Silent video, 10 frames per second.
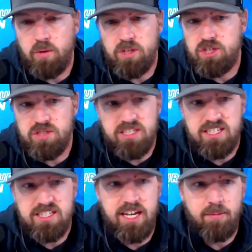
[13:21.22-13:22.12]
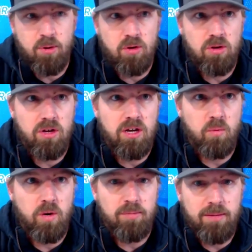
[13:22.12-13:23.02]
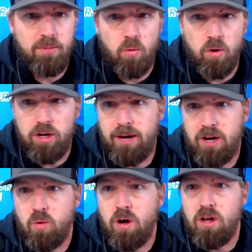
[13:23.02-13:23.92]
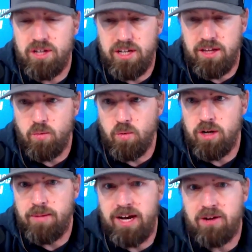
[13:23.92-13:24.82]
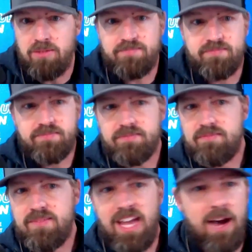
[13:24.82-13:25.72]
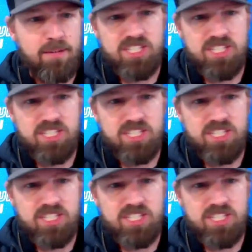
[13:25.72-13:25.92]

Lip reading: always use this example when people worry about quality and they worry about how much